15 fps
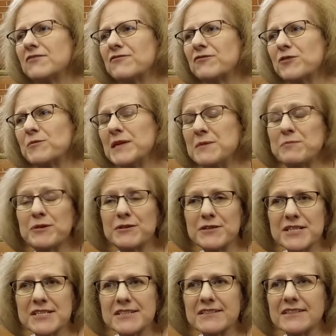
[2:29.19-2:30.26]
For me
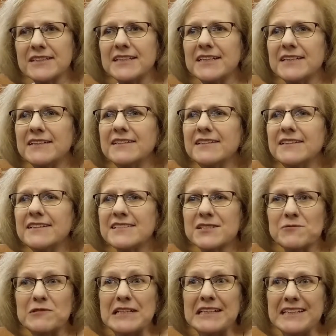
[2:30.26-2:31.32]
personally, it's
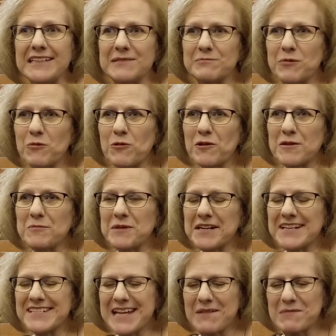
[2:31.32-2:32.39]
really important
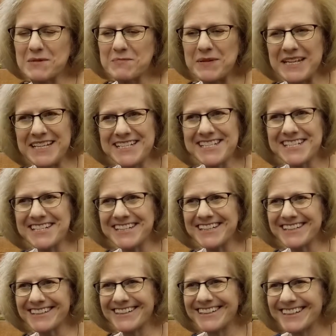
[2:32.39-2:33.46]
because I'm a
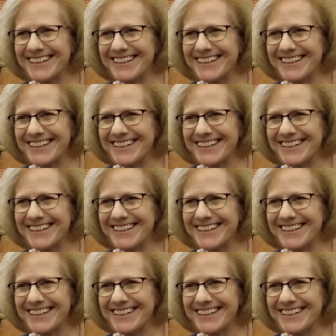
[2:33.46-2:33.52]
peacenik.